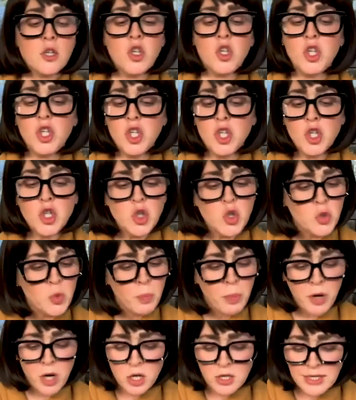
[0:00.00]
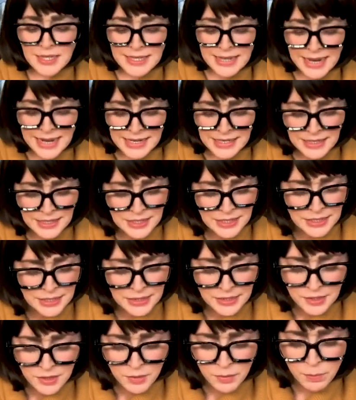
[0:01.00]

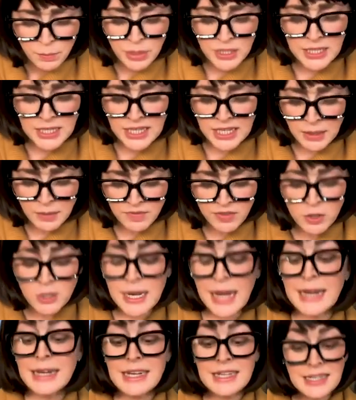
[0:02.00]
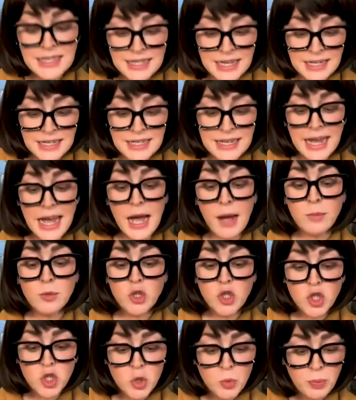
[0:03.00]
2% Petit, 96
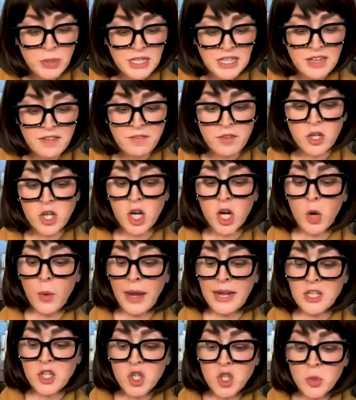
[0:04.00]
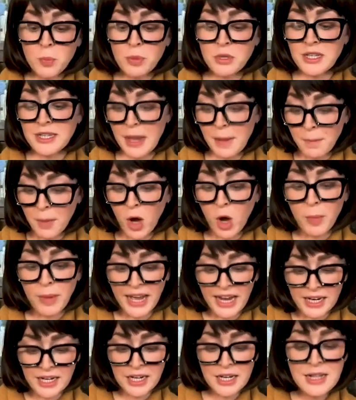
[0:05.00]
Cab, 2 Petit Verdot, and 2%
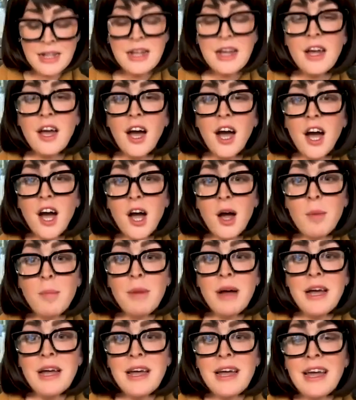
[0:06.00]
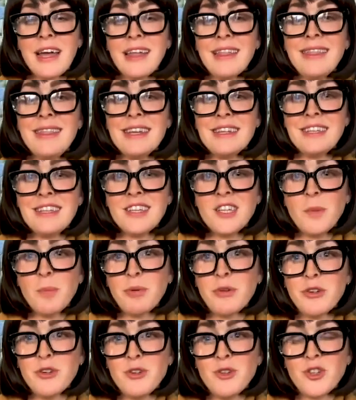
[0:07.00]
Malbec. This is a
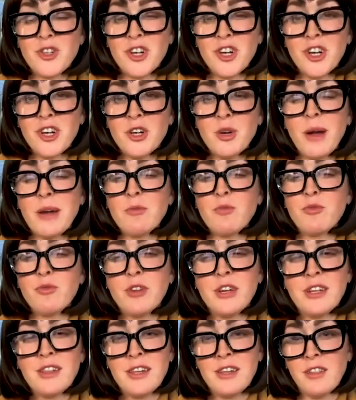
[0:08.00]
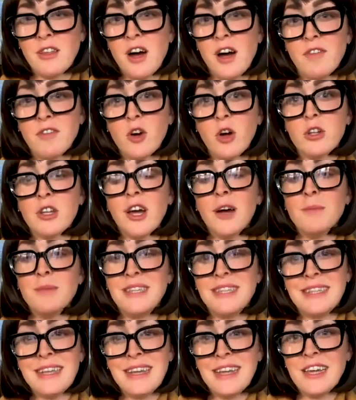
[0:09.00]
producer who I really love called
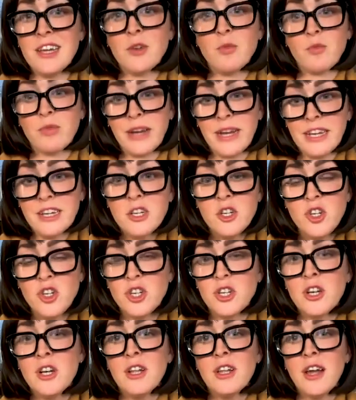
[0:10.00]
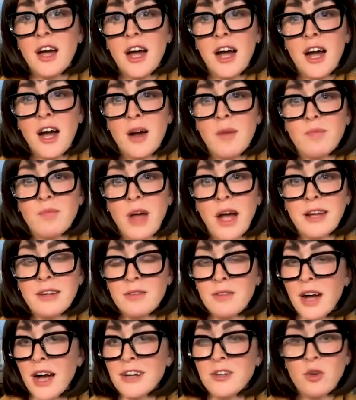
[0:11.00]
Obsidian Ridge.
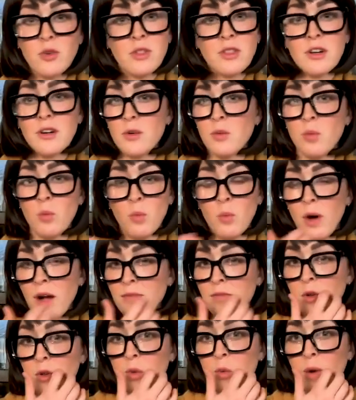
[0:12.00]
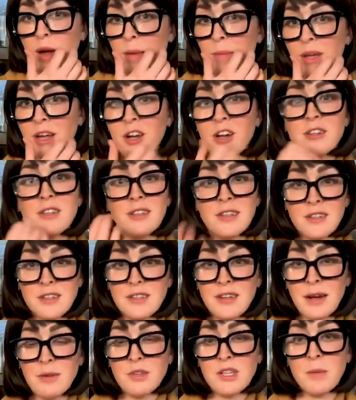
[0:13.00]
I've known the winemaker
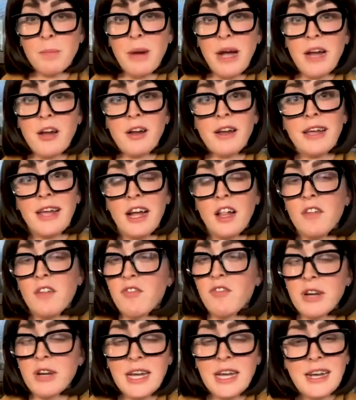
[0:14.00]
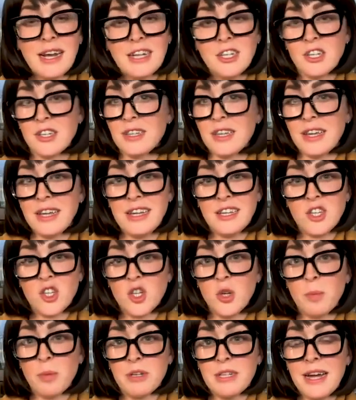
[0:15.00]
since I was a buyer in California, and I just think he's
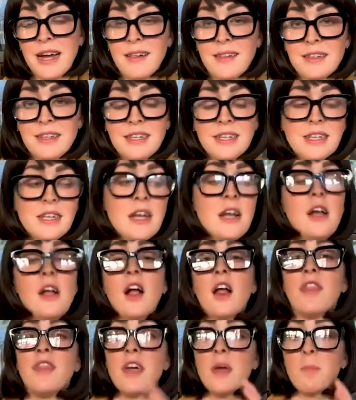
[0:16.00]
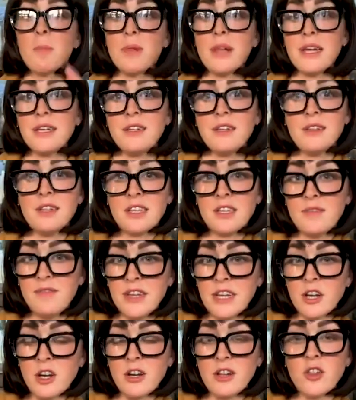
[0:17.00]
super talented. They planted this
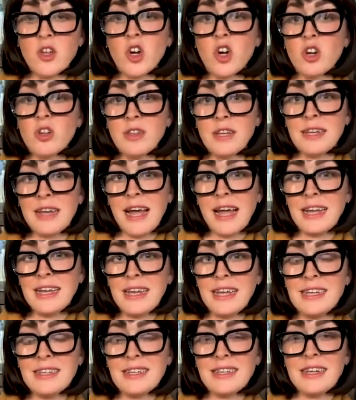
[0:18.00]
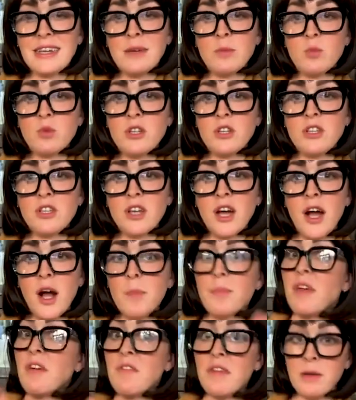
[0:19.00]
vineyard in the early 90s. It was
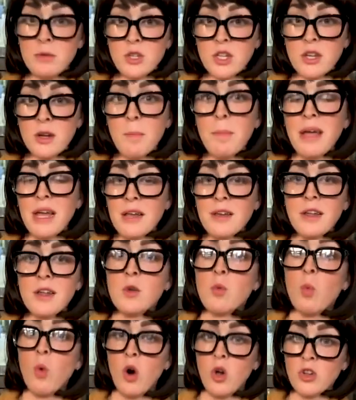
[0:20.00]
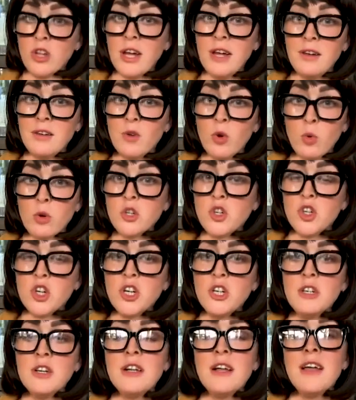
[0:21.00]
an abandoned walnut
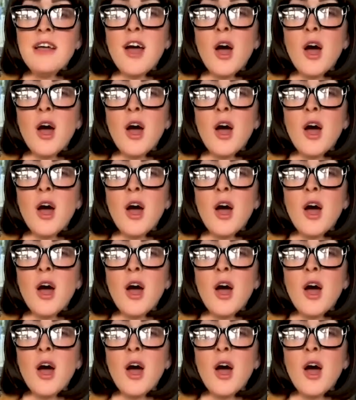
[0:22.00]
orchard,